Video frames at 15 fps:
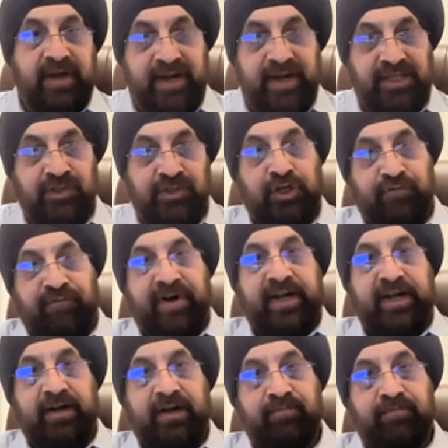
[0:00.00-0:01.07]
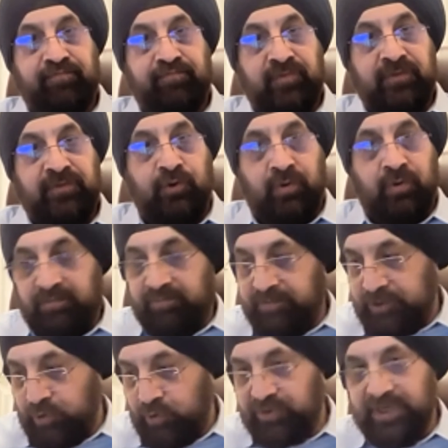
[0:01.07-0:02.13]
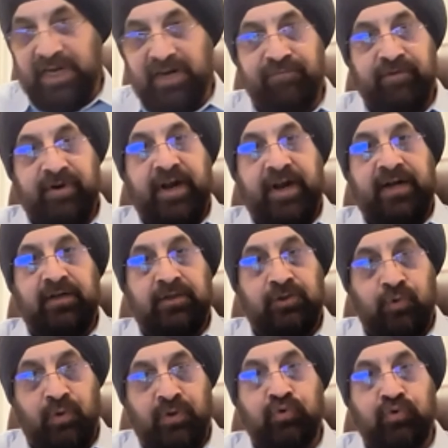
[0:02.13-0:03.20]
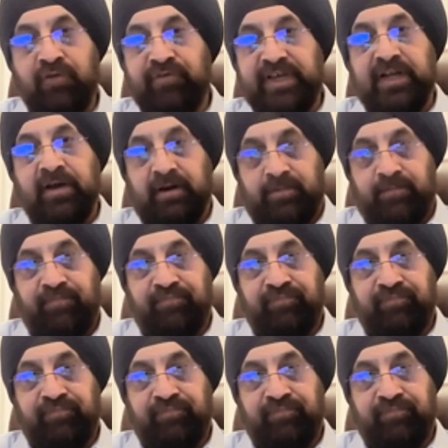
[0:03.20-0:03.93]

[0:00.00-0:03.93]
Courage is to defend yourself and those who are weaker.